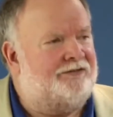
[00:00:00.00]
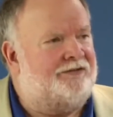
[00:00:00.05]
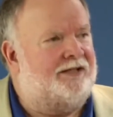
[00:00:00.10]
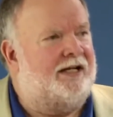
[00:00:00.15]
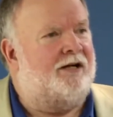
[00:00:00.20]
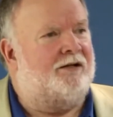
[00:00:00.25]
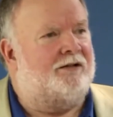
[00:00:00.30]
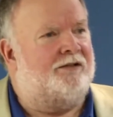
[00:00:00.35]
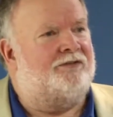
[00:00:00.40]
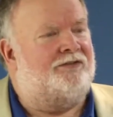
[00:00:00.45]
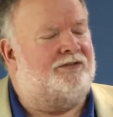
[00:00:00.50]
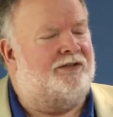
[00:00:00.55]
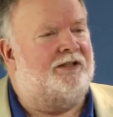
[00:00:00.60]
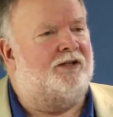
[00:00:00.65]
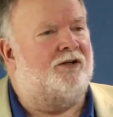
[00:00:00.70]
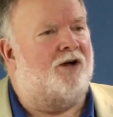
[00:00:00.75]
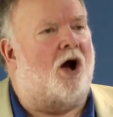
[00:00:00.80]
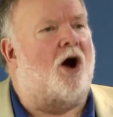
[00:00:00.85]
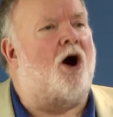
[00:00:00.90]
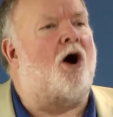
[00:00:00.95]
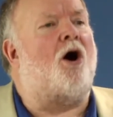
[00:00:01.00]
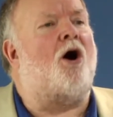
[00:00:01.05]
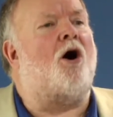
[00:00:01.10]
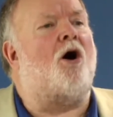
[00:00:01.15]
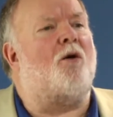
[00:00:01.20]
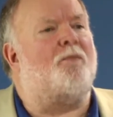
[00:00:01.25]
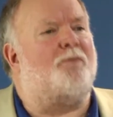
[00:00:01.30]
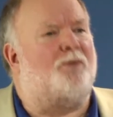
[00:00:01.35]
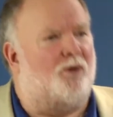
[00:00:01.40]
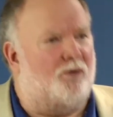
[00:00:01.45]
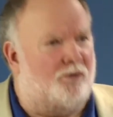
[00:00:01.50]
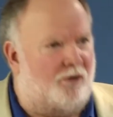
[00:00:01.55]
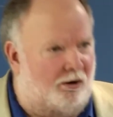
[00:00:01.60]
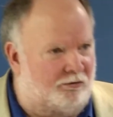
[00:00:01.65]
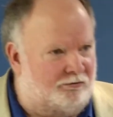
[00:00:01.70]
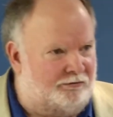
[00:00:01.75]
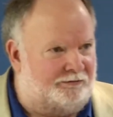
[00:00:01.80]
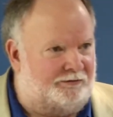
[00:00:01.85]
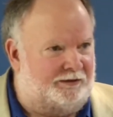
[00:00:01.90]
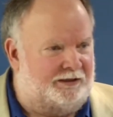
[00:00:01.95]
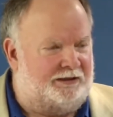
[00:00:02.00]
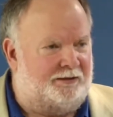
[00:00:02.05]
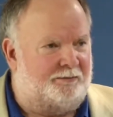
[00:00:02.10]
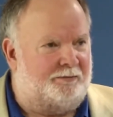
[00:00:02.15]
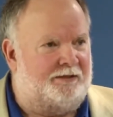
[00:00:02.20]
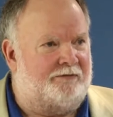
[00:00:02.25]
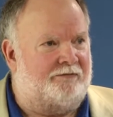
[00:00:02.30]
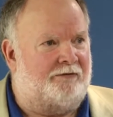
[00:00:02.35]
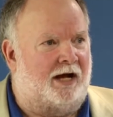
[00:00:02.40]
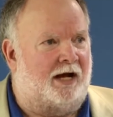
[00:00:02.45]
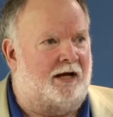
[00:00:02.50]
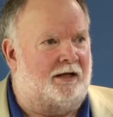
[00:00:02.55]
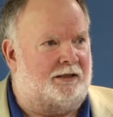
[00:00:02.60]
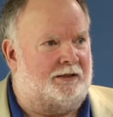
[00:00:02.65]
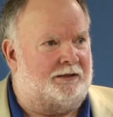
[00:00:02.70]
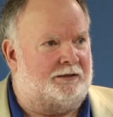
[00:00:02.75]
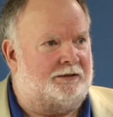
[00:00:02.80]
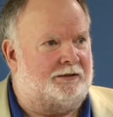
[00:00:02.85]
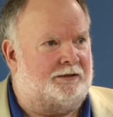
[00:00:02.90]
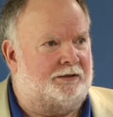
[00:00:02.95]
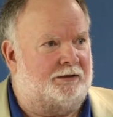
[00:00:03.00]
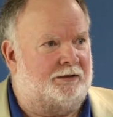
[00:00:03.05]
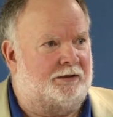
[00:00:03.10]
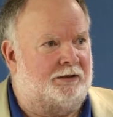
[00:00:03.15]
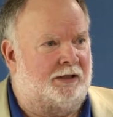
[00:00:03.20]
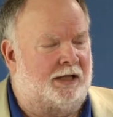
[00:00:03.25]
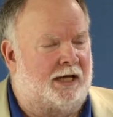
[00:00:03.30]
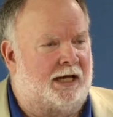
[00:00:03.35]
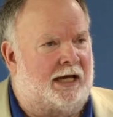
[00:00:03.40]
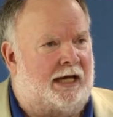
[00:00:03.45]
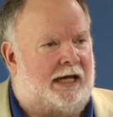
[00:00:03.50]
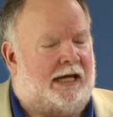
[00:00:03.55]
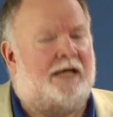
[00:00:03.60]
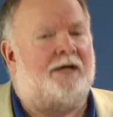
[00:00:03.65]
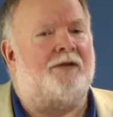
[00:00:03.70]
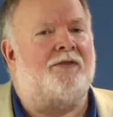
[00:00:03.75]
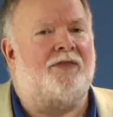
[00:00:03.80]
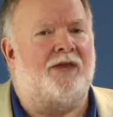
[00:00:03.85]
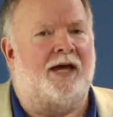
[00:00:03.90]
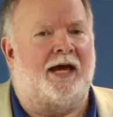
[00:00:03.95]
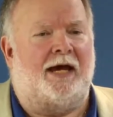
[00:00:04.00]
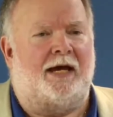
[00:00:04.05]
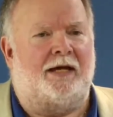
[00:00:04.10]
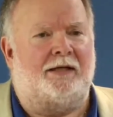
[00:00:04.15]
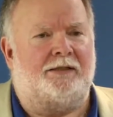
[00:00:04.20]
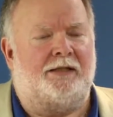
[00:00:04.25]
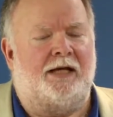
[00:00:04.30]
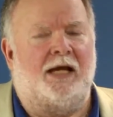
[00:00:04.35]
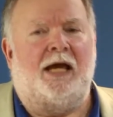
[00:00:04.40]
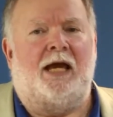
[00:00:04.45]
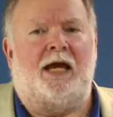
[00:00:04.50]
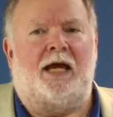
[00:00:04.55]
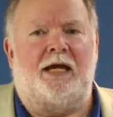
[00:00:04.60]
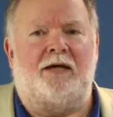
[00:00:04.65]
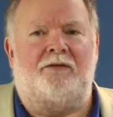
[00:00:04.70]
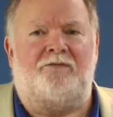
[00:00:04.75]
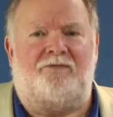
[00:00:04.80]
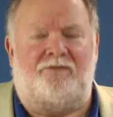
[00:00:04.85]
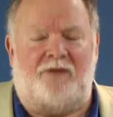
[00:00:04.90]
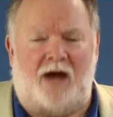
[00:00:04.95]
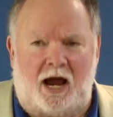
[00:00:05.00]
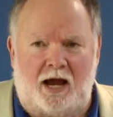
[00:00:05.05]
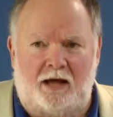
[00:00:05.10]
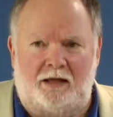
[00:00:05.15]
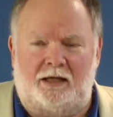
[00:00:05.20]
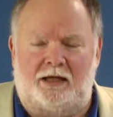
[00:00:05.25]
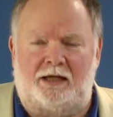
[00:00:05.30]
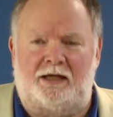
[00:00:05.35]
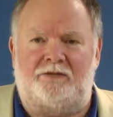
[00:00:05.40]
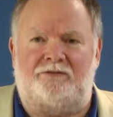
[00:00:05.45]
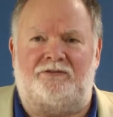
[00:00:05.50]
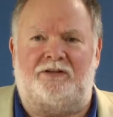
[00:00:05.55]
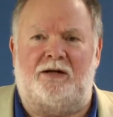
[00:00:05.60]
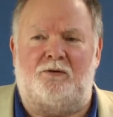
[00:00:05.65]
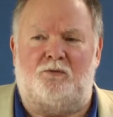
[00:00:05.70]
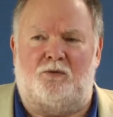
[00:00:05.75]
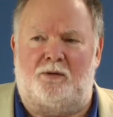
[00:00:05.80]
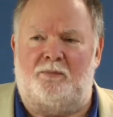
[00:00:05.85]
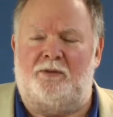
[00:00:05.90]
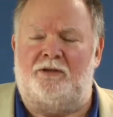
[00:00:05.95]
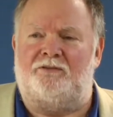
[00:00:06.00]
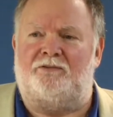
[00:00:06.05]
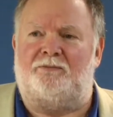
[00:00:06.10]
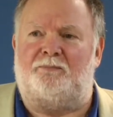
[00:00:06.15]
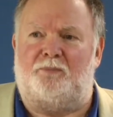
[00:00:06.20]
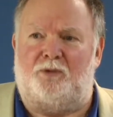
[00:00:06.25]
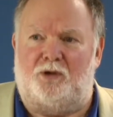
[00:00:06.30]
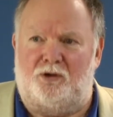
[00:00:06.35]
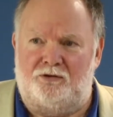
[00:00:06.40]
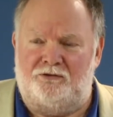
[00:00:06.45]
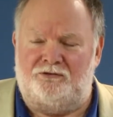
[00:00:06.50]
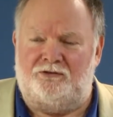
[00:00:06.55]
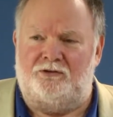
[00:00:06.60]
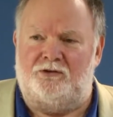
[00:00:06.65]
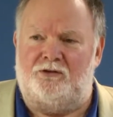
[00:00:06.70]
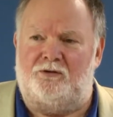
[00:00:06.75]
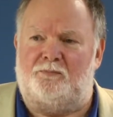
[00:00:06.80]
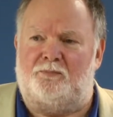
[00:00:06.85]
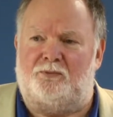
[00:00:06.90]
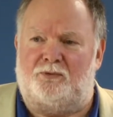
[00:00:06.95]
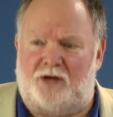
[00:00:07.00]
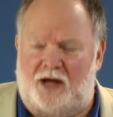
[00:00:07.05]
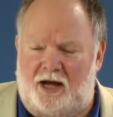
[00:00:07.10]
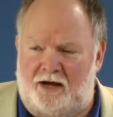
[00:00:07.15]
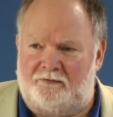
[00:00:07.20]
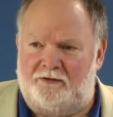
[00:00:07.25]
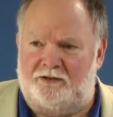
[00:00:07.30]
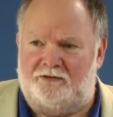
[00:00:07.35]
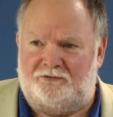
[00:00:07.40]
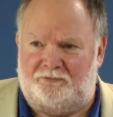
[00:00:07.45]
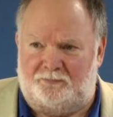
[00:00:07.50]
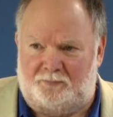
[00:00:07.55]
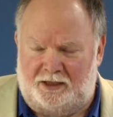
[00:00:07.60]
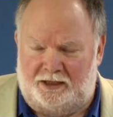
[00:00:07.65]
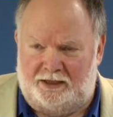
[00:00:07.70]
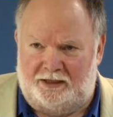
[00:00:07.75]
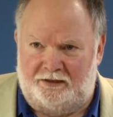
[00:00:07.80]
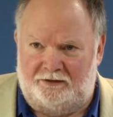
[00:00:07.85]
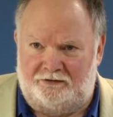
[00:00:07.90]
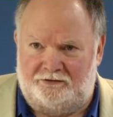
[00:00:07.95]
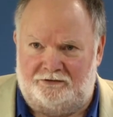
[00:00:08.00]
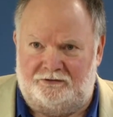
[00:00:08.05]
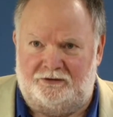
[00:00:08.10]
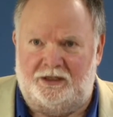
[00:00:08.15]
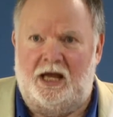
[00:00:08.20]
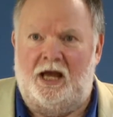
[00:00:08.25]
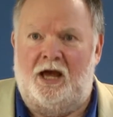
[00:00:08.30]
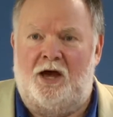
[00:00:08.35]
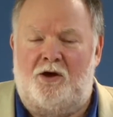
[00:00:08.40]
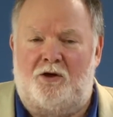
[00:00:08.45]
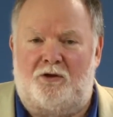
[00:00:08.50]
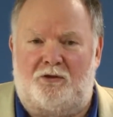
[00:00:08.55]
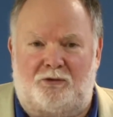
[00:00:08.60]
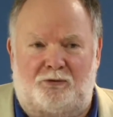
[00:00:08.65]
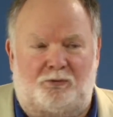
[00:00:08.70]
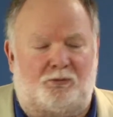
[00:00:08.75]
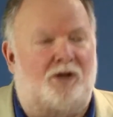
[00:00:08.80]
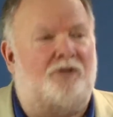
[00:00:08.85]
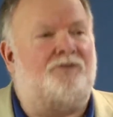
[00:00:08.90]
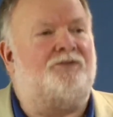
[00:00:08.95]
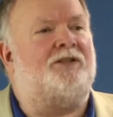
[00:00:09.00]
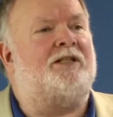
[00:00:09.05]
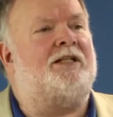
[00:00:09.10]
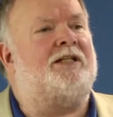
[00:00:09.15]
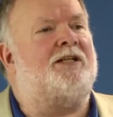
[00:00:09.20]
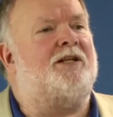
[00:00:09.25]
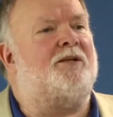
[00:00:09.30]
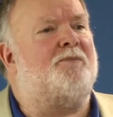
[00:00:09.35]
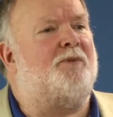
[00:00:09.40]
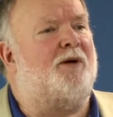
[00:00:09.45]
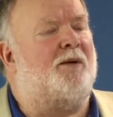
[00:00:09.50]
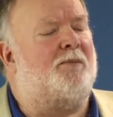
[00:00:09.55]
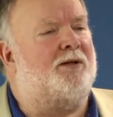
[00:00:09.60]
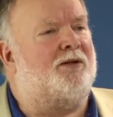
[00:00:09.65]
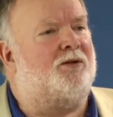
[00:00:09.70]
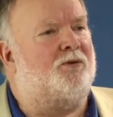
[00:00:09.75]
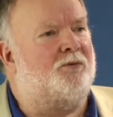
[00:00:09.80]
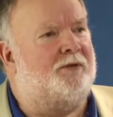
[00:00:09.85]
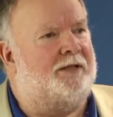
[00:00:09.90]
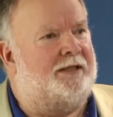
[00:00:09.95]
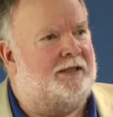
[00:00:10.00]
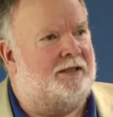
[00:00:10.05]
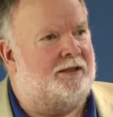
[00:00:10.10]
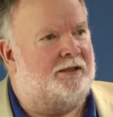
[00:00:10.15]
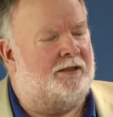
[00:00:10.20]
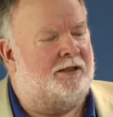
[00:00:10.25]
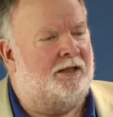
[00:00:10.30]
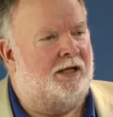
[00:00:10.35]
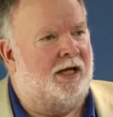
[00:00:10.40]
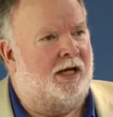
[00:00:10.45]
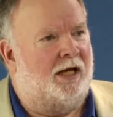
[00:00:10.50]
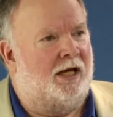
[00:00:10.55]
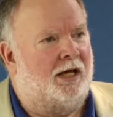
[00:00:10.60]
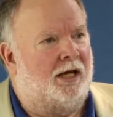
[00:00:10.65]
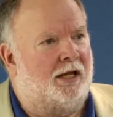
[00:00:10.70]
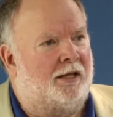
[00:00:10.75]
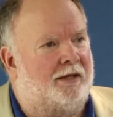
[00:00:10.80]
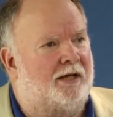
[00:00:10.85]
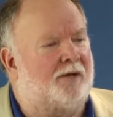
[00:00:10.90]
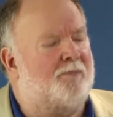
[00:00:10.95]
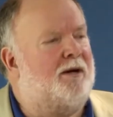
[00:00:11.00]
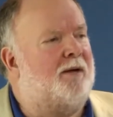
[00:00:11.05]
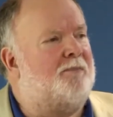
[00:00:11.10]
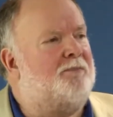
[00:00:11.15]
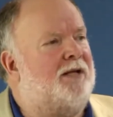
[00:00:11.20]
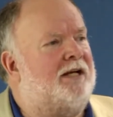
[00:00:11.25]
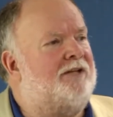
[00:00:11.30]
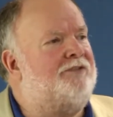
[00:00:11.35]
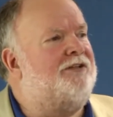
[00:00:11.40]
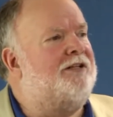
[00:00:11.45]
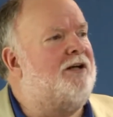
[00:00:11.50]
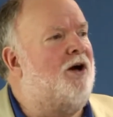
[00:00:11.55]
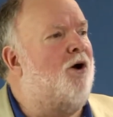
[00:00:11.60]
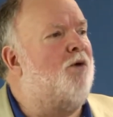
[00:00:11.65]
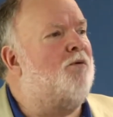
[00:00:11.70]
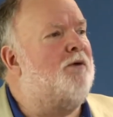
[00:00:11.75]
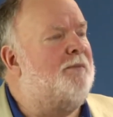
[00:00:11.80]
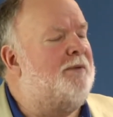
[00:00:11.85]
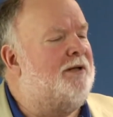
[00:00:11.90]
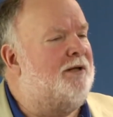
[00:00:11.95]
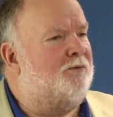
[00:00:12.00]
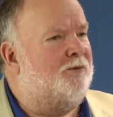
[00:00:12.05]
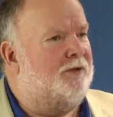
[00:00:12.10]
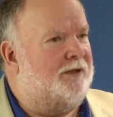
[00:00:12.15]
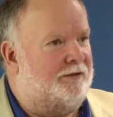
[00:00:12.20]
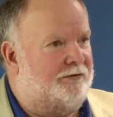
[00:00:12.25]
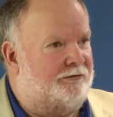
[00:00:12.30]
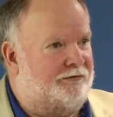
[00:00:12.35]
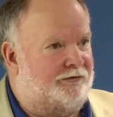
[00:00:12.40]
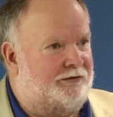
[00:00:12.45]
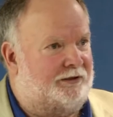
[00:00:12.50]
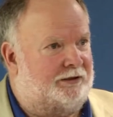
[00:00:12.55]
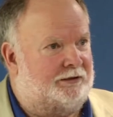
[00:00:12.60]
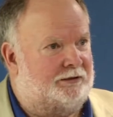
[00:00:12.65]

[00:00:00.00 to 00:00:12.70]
now consider all pornography to be violent, in that it violates a woman's personal private space, thrust it into the public arena, thereby placing all women at risk.